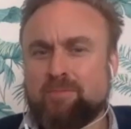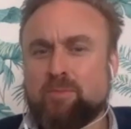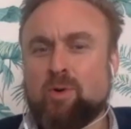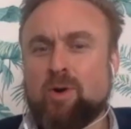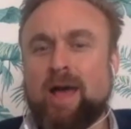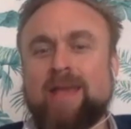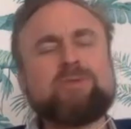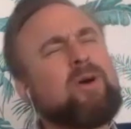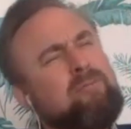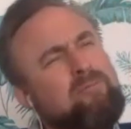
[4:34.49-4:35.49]
Or, hey,
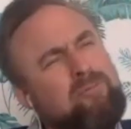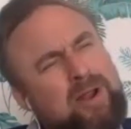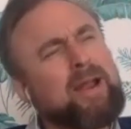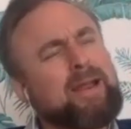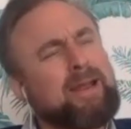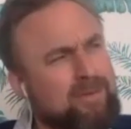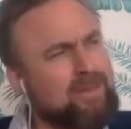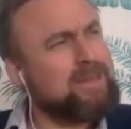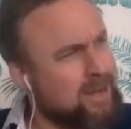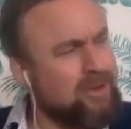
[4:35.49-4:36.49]
do I really want to live
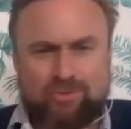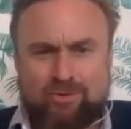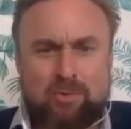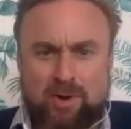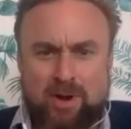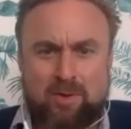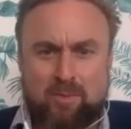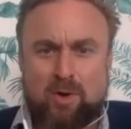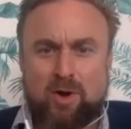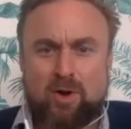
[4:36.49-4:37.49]
in this country when I can
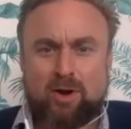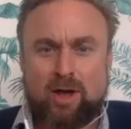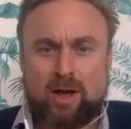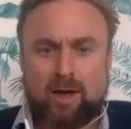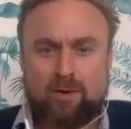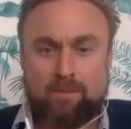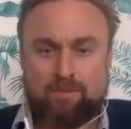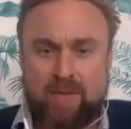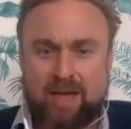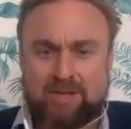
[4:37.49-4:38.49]
work online? Or
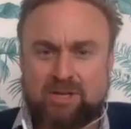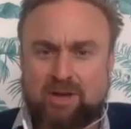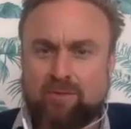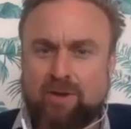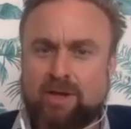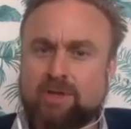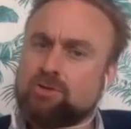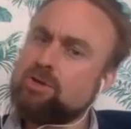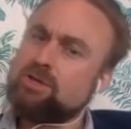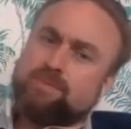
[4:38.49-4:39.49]
actually, I really
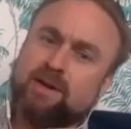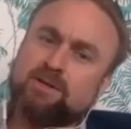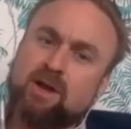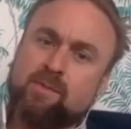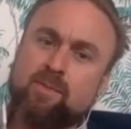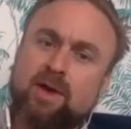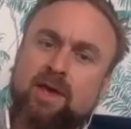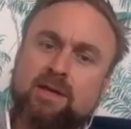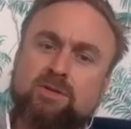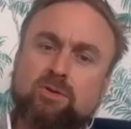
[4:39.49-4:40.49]
enjoyed spending time with my
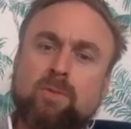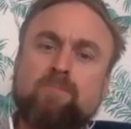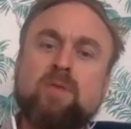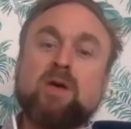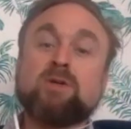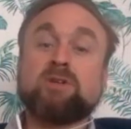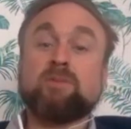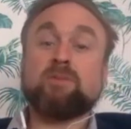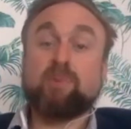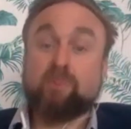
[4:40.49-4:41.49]
kids. Or
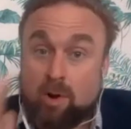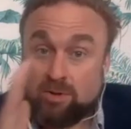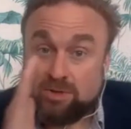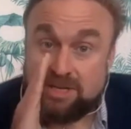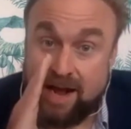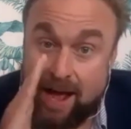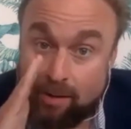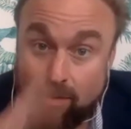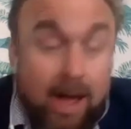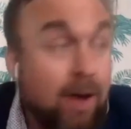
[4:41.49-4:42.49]
some people, they won't say it
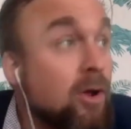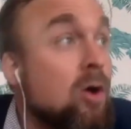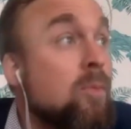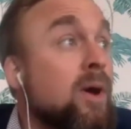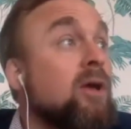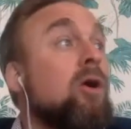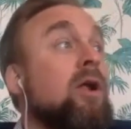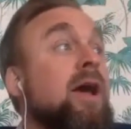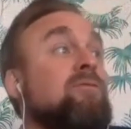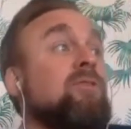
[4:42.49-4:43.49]
out loud. Oh my
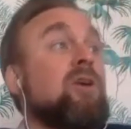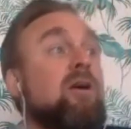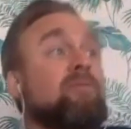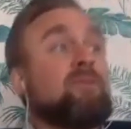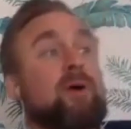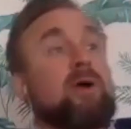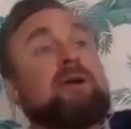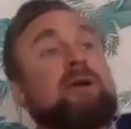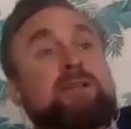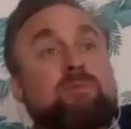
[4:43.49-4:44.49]
God, I have to look after my own
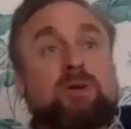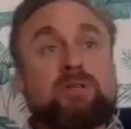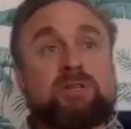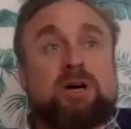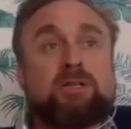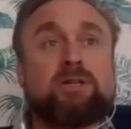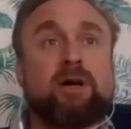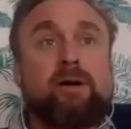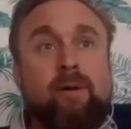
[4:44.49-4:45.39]
kids. What a disaster.